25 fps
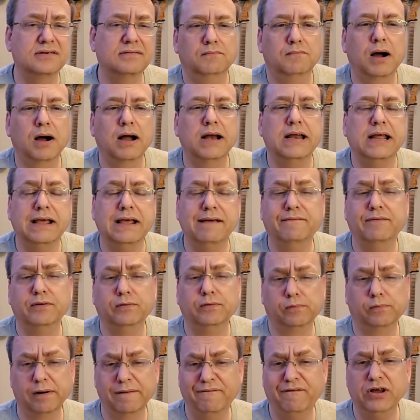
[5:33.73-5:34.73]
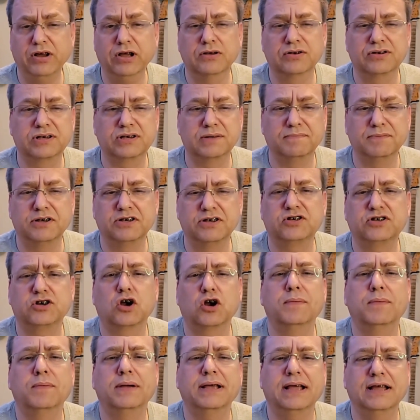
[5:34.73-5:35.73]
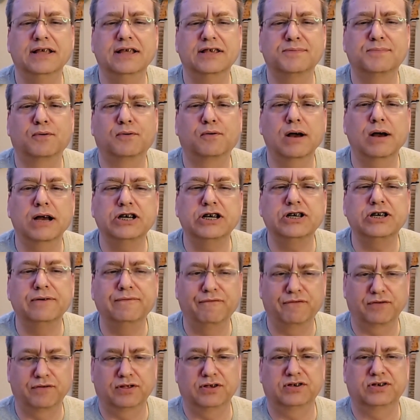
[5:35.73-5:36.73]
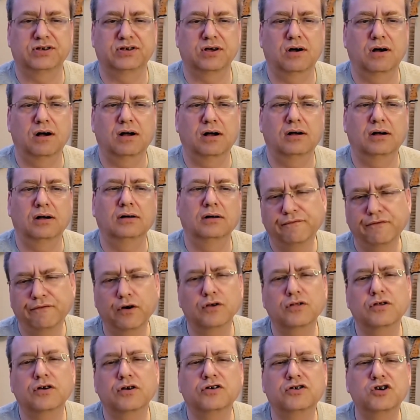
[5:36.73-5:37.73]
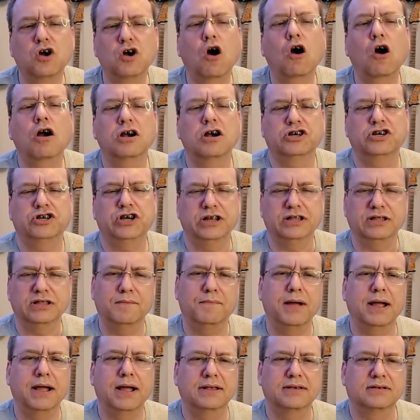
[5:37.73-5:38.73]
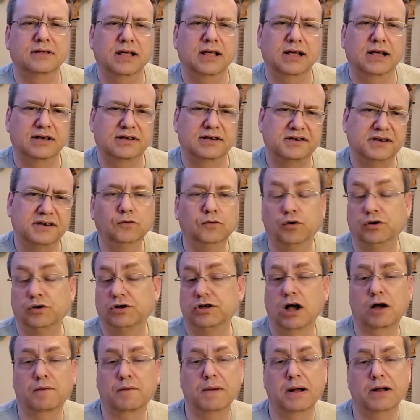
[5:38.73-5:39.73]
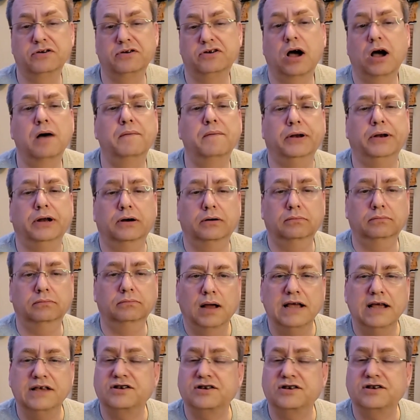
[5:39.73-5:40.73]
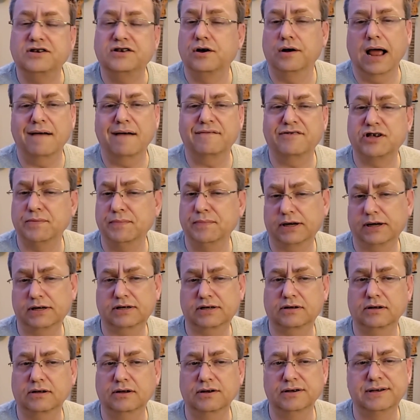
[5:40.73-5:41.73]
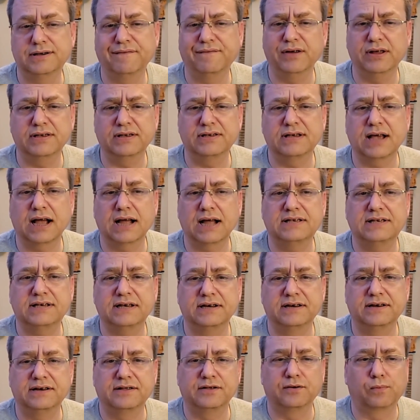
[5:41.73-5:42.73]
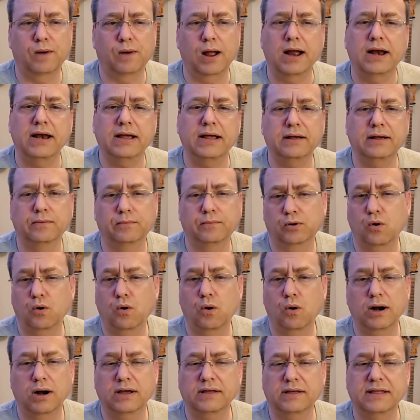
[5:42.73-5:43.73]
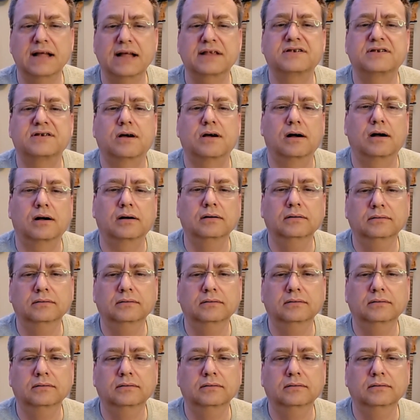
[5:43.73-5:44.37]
Might even reveal some disturbing inspiration for the song, further tarnishing the band's legacy. Or we're talking about Domino. Ace could have some exclusive insights into the writing and recording of that song,